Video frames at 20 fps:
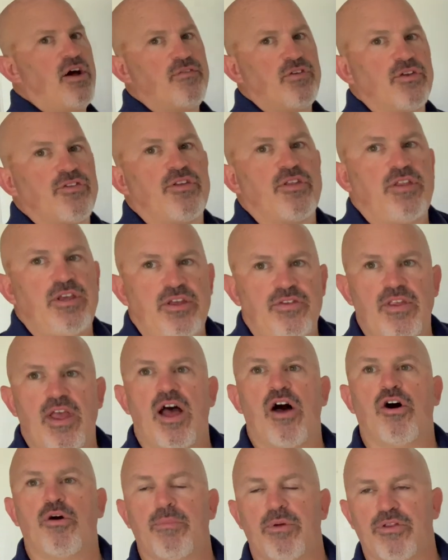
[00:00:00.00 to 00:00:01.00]
levels of these
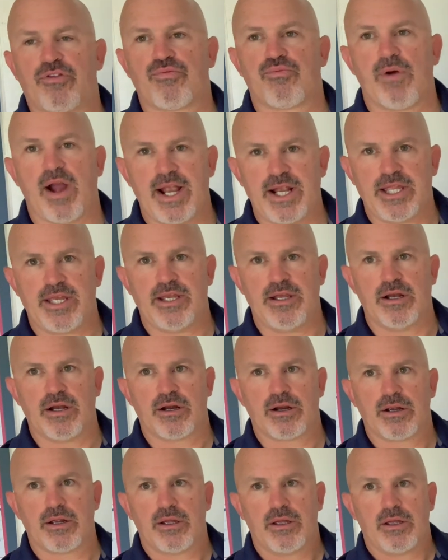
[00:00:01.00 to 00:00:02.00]
elements right
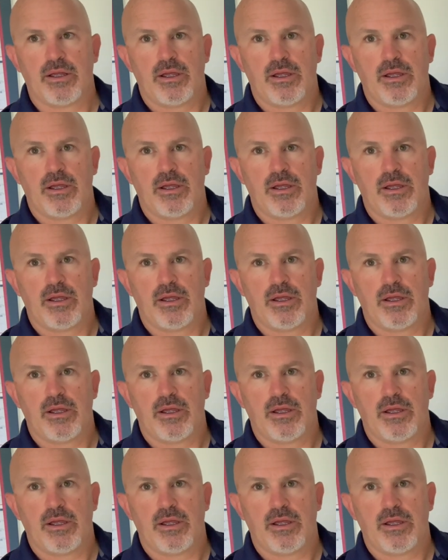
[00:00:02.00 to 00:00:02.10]
here,